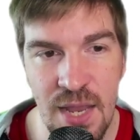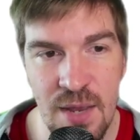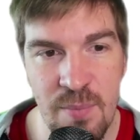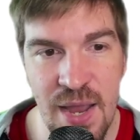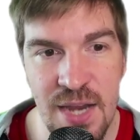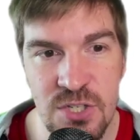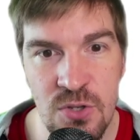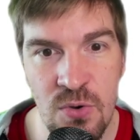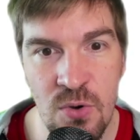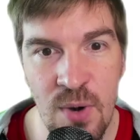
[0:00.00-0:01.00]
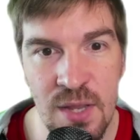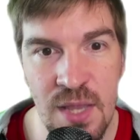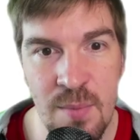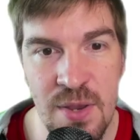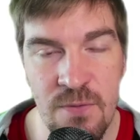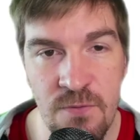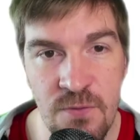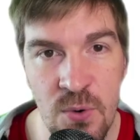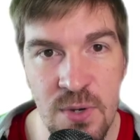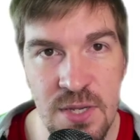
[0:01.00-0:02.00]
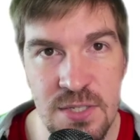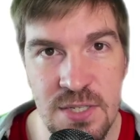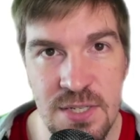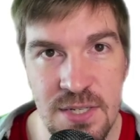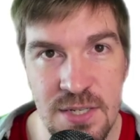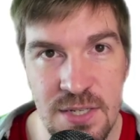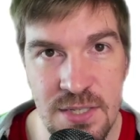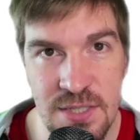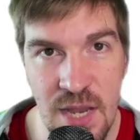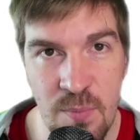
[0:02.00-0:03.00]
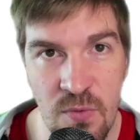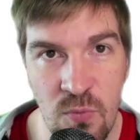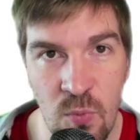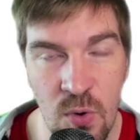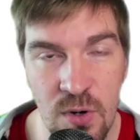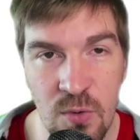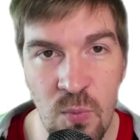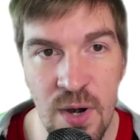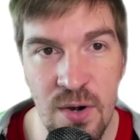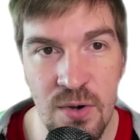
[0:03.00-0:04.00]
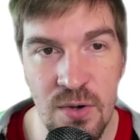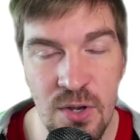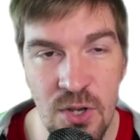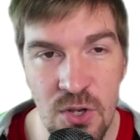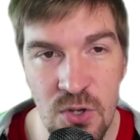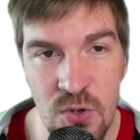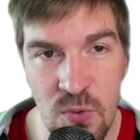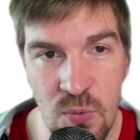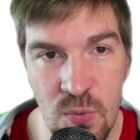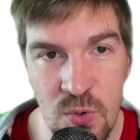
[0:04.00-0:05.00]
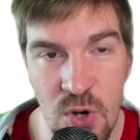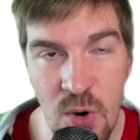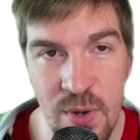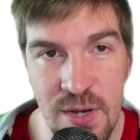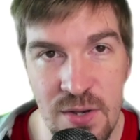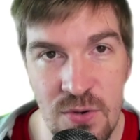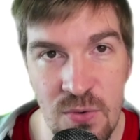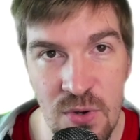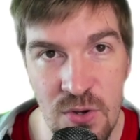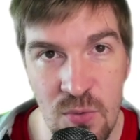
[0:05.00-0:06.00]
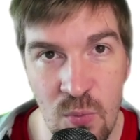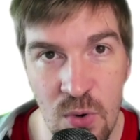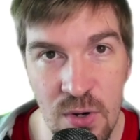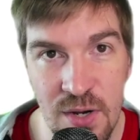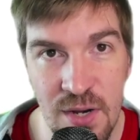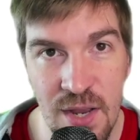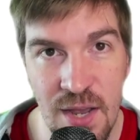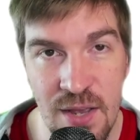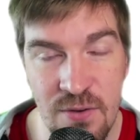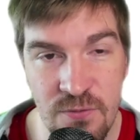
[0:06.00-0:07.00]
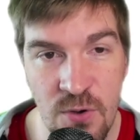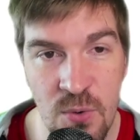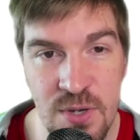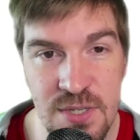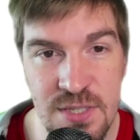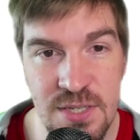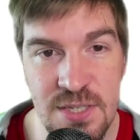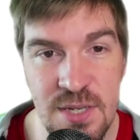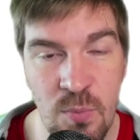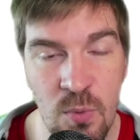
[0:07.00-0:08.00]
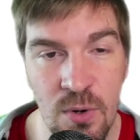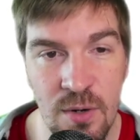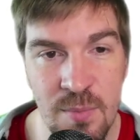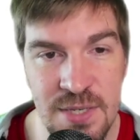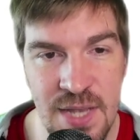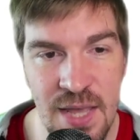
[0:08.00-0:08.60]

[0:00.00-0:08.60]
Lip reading: And by execute correctly, I mean focused type of work where you go in and you work on a focused deep work